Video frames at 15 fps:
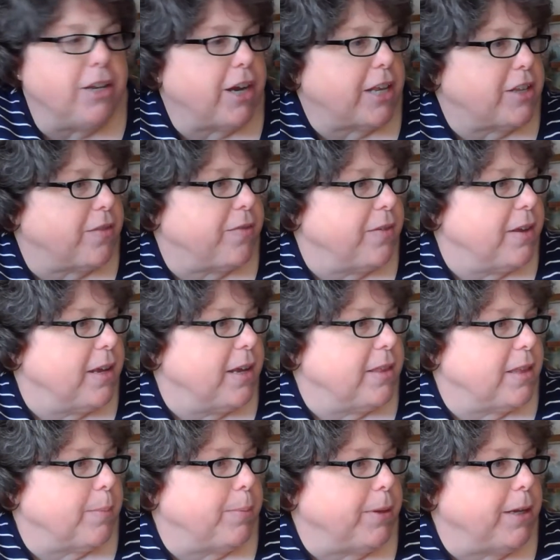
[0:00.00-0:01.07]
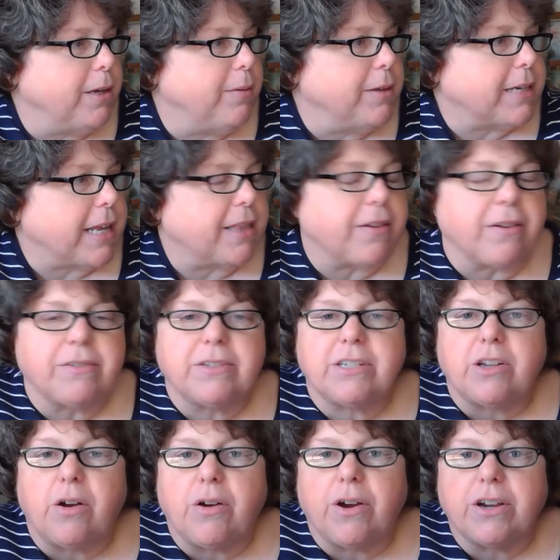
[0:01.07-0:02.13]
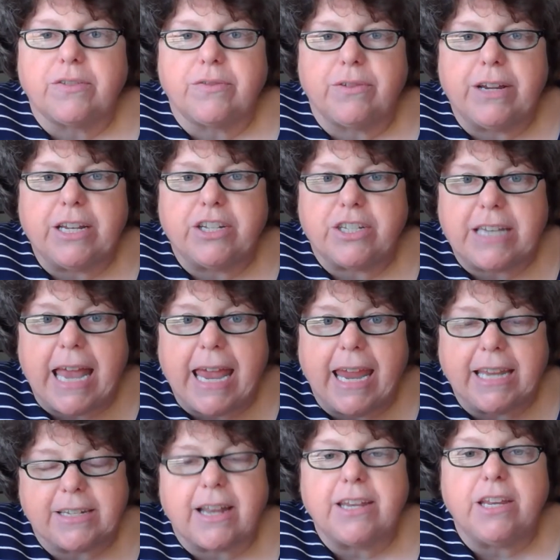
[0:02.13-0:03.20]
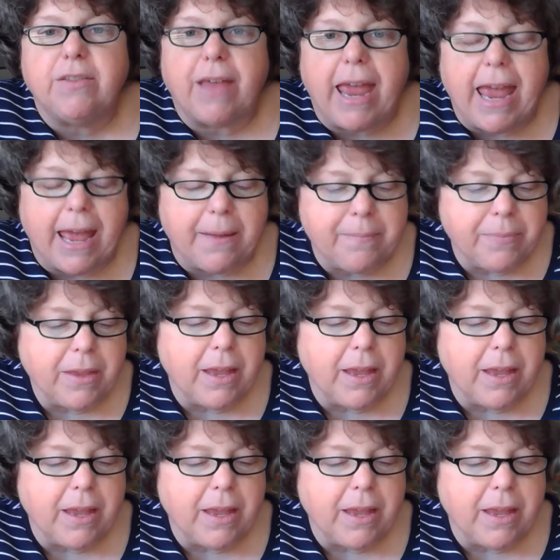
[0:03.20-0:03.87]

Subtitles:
You got the blue, it's got the stars for each state, so I knew that.